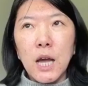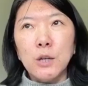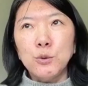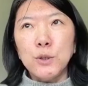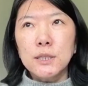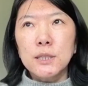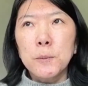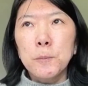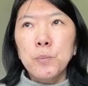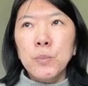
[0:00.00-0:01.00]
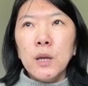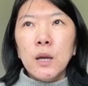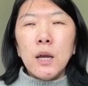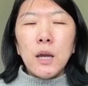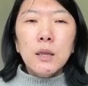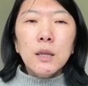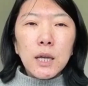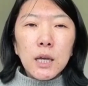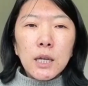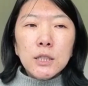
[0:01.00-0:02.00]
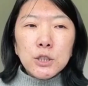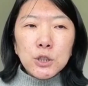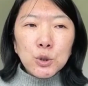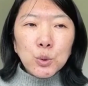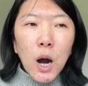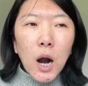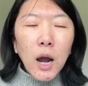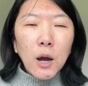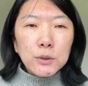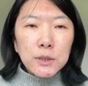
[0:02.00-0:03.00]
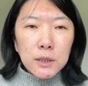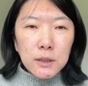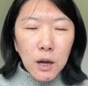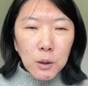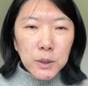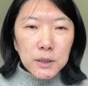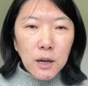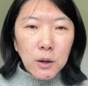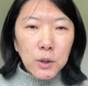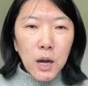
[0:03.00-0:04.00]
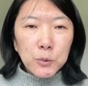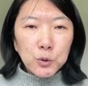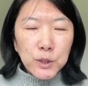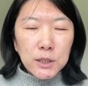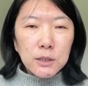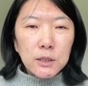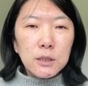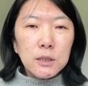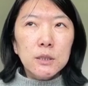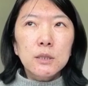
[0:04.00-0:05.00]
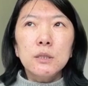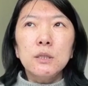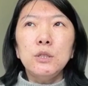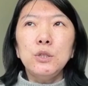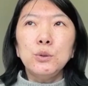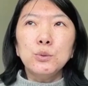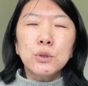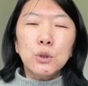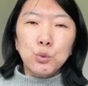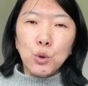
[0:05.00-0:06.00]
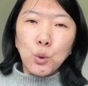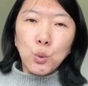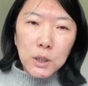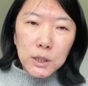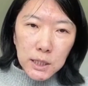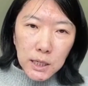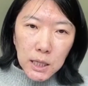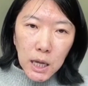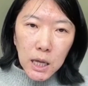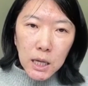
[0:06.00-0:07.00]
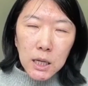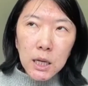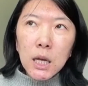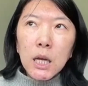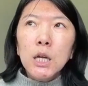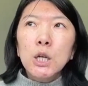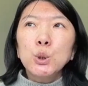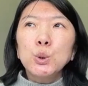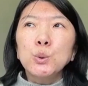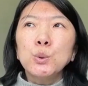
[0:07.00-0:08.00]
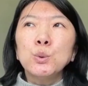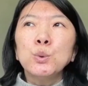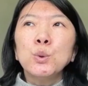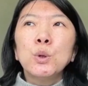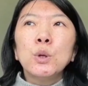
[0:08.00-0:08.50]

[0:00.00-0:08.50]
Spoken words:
and risk. And HEUR, health economics outcome research, use the real-world data to